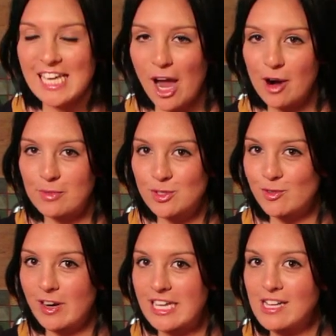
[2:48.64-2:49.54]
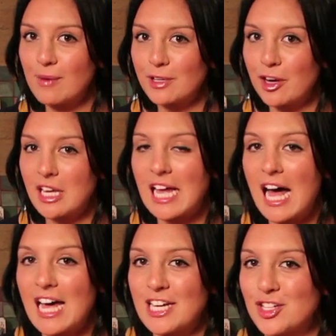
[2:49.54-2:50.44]
the caramel is ready, I'm going to
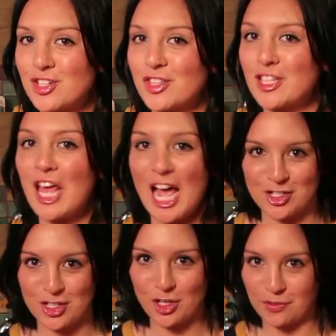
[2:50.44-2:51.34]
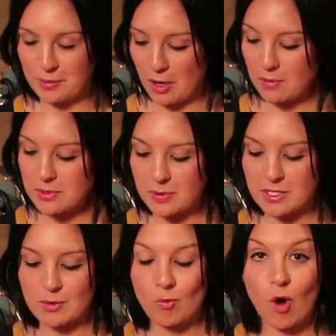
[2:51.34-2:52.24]
garnish the lychee toffee pops with
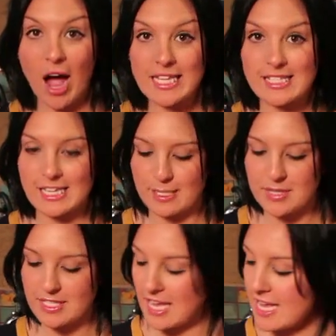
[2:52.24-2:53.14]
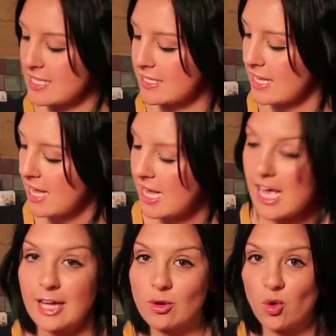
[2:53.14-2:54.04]
some white sesame seeds
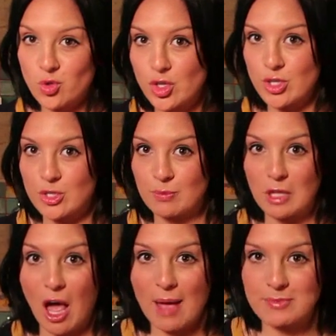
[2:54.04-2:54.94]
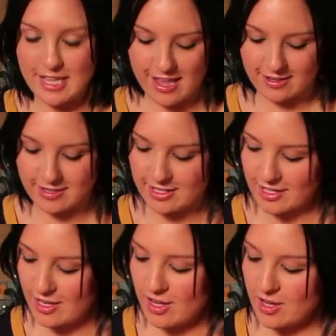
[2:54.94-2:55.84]
and also some lime zest.
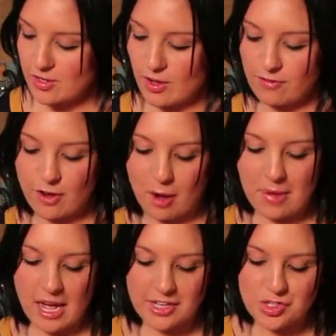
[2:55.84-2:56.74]
So I've got my